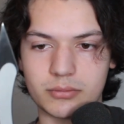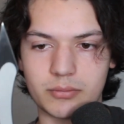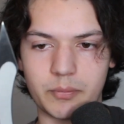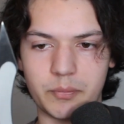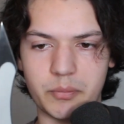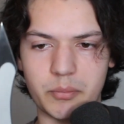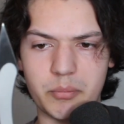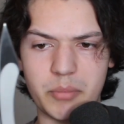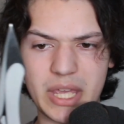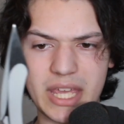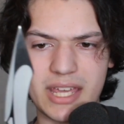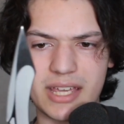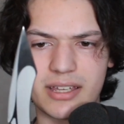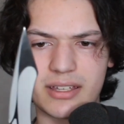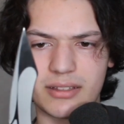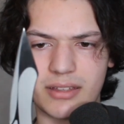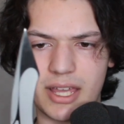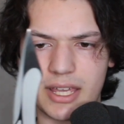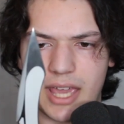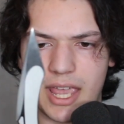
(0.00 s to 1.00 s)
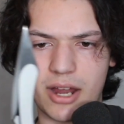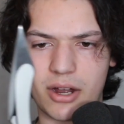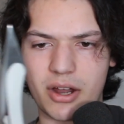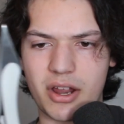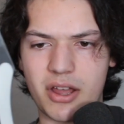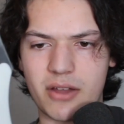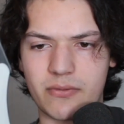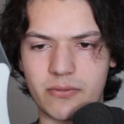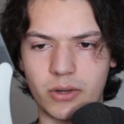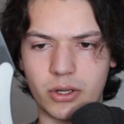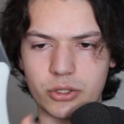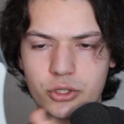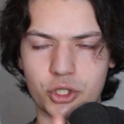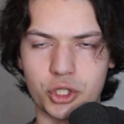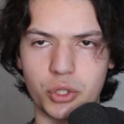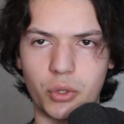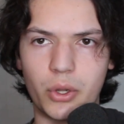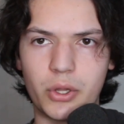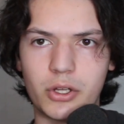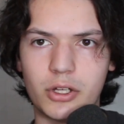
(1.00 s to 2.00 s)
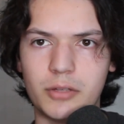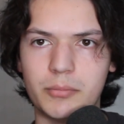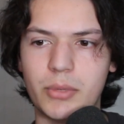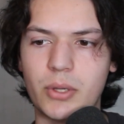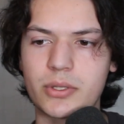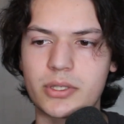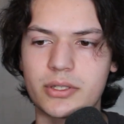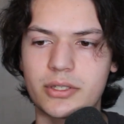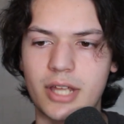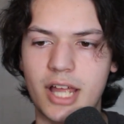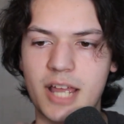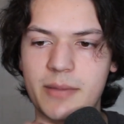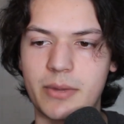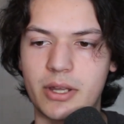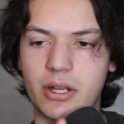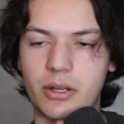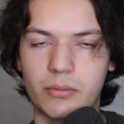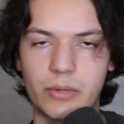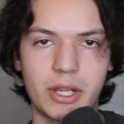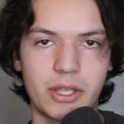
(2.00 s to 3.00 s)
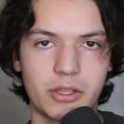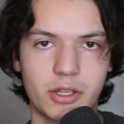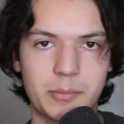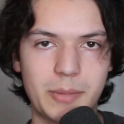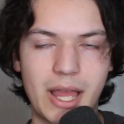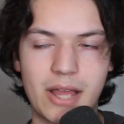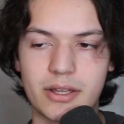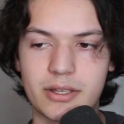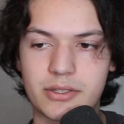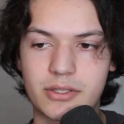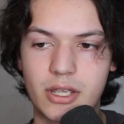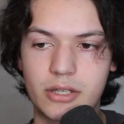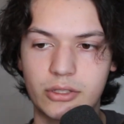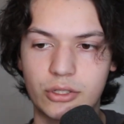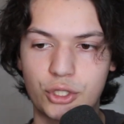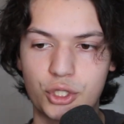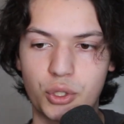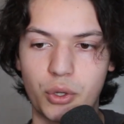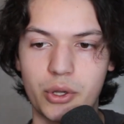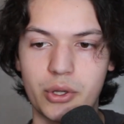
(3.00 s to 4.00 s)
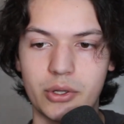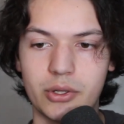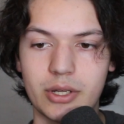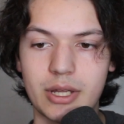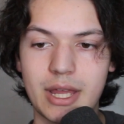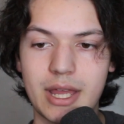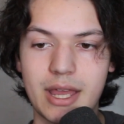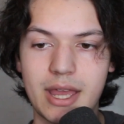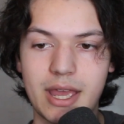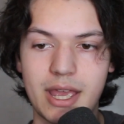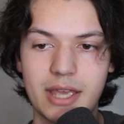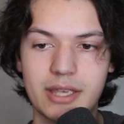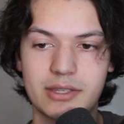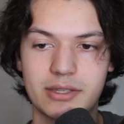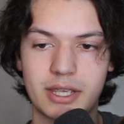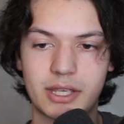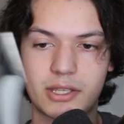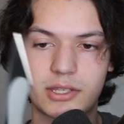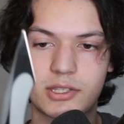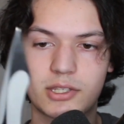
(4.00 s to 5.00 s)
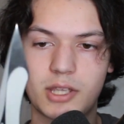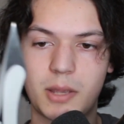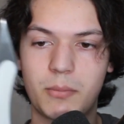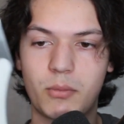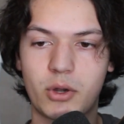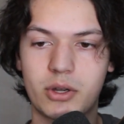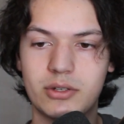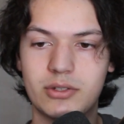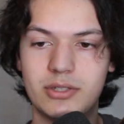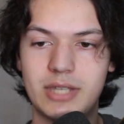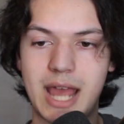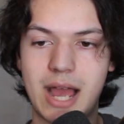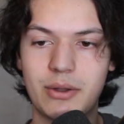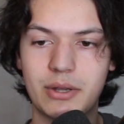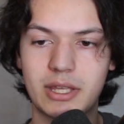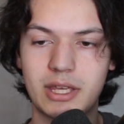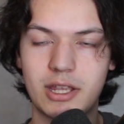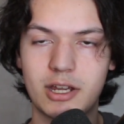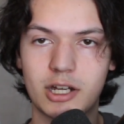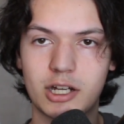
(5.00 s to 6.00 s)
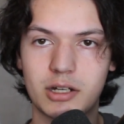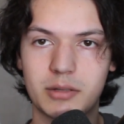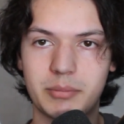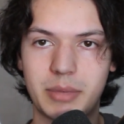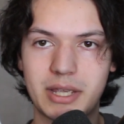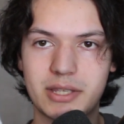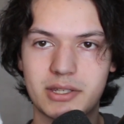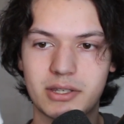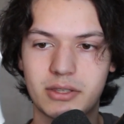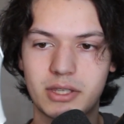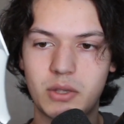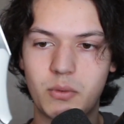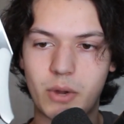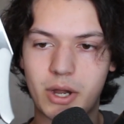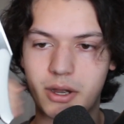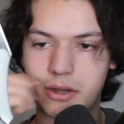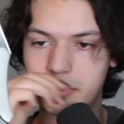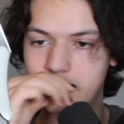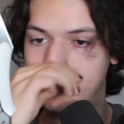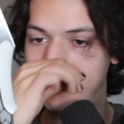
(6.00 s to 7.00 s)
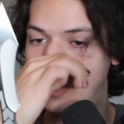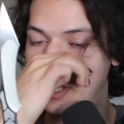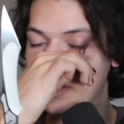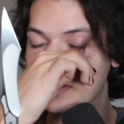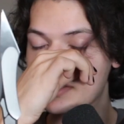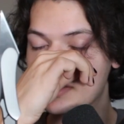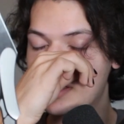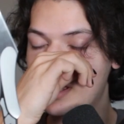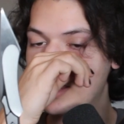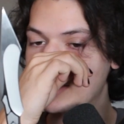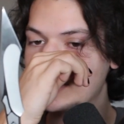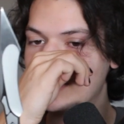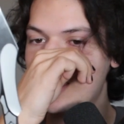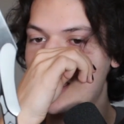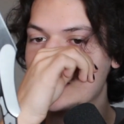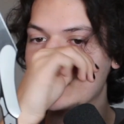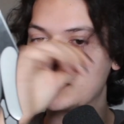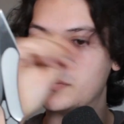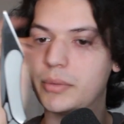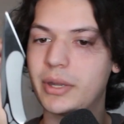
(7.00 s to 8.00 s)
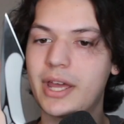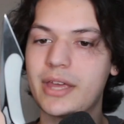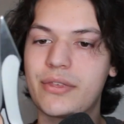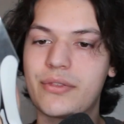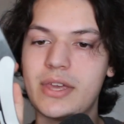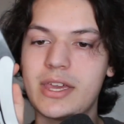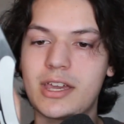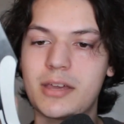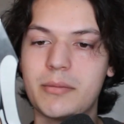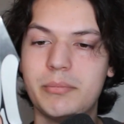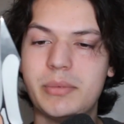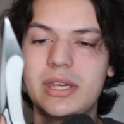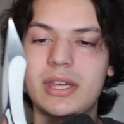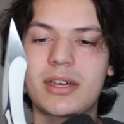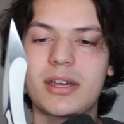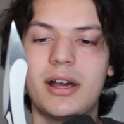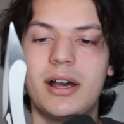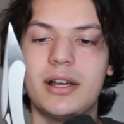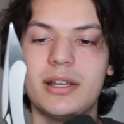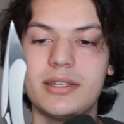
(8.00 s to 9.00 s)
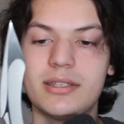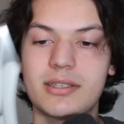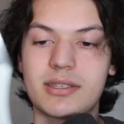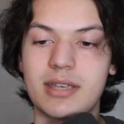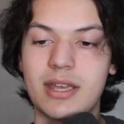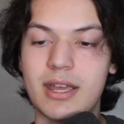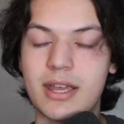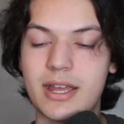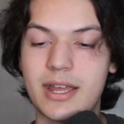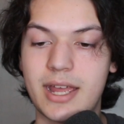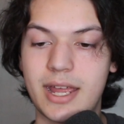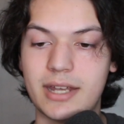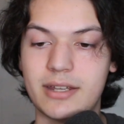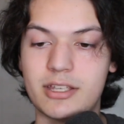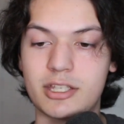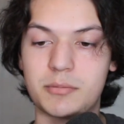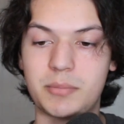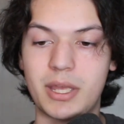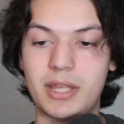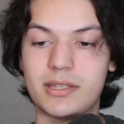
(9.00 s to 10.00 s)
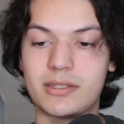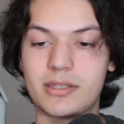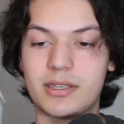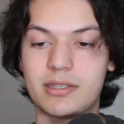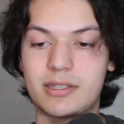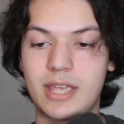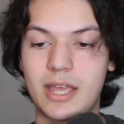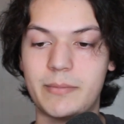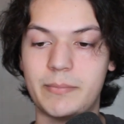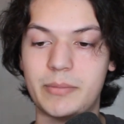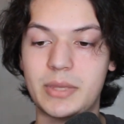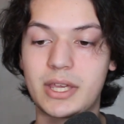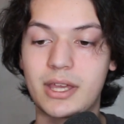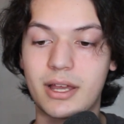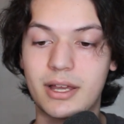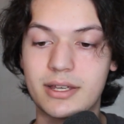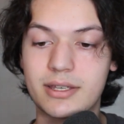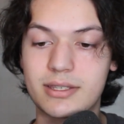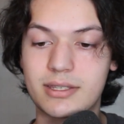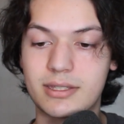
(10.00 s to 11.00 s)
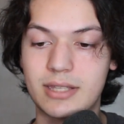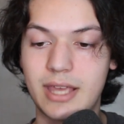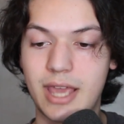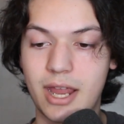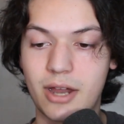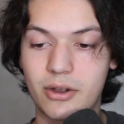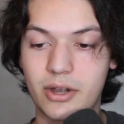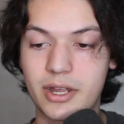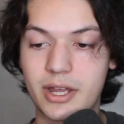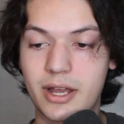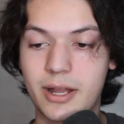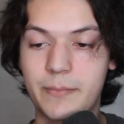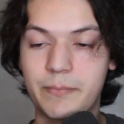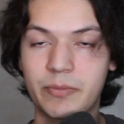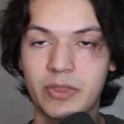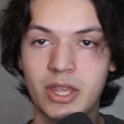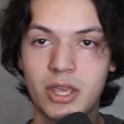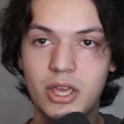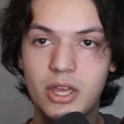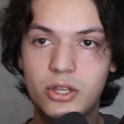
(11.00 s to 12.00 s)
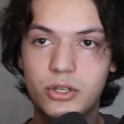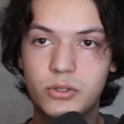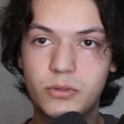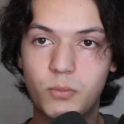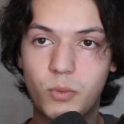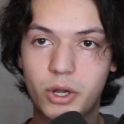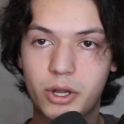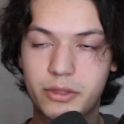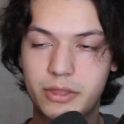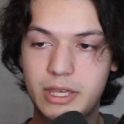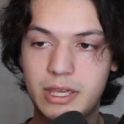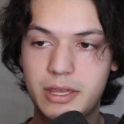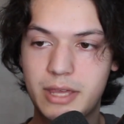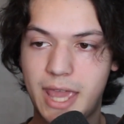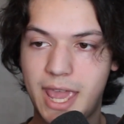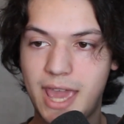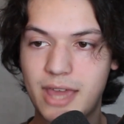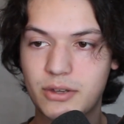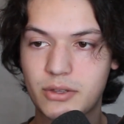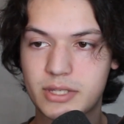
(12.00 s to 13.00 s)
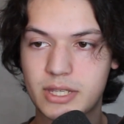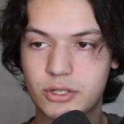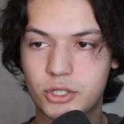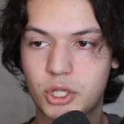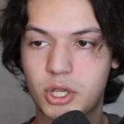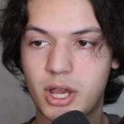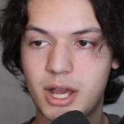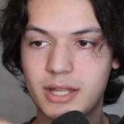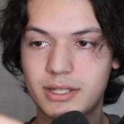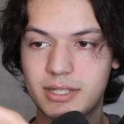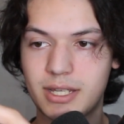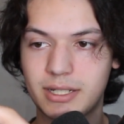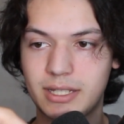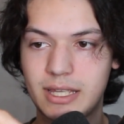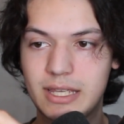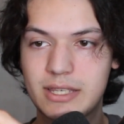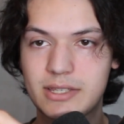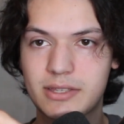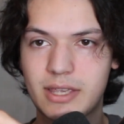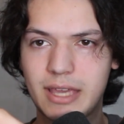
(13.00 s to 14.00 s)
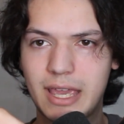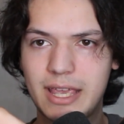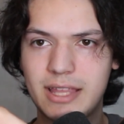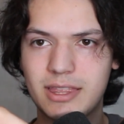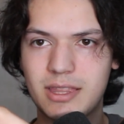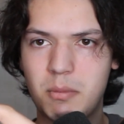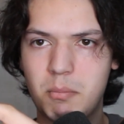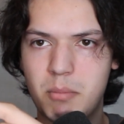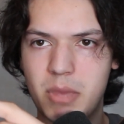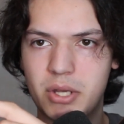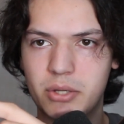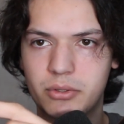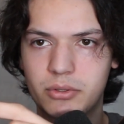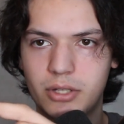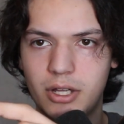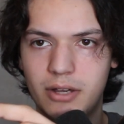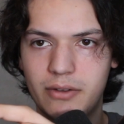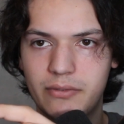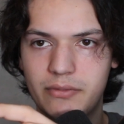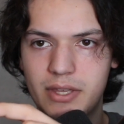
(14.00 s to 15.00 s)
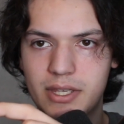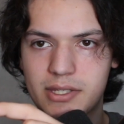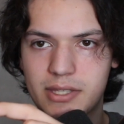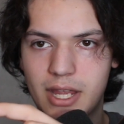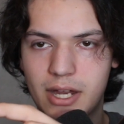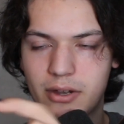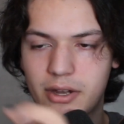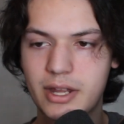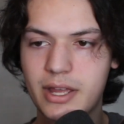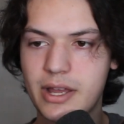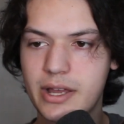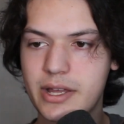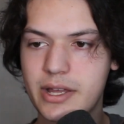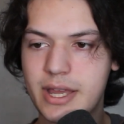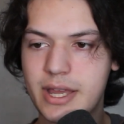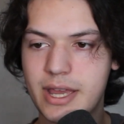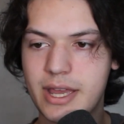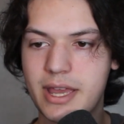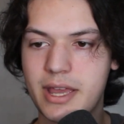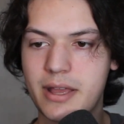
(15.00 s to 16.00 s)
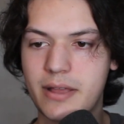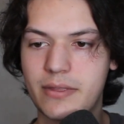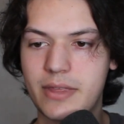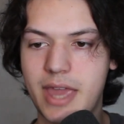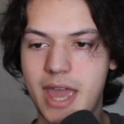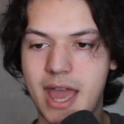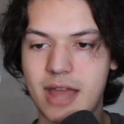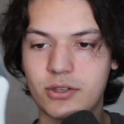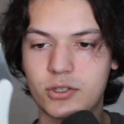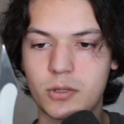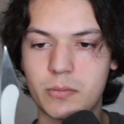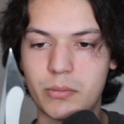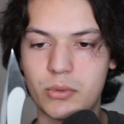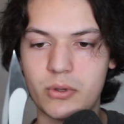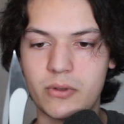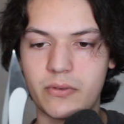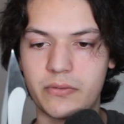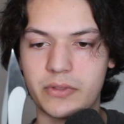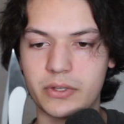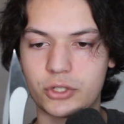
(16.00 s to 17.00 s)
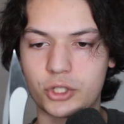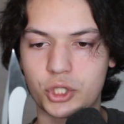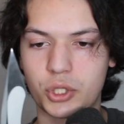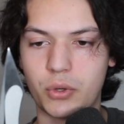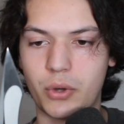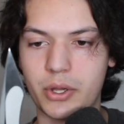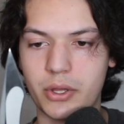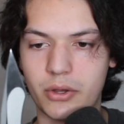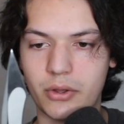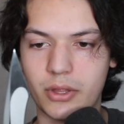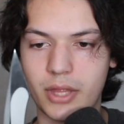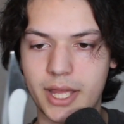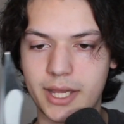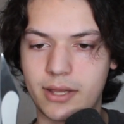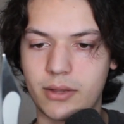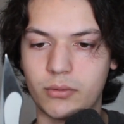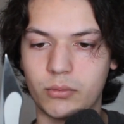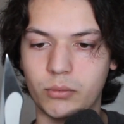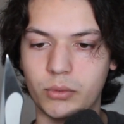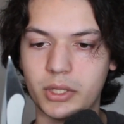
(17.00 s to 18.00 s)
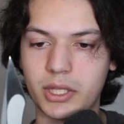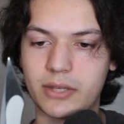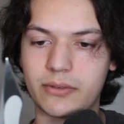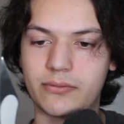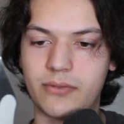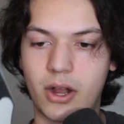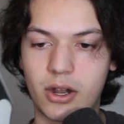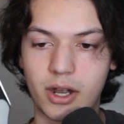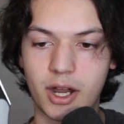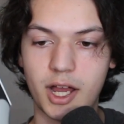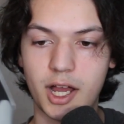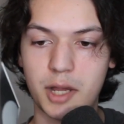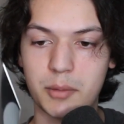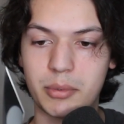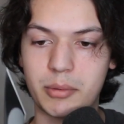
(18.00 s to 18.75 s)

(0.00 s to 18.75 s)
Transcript: big like area for a choil. Most of the time on a regular Balisong, the choil is like somewhere down here, basically where the pins contact. But I think because it is pinsless, and because the area where the handles actually contact is like in the middle of this area, they had to move the choil like really far up.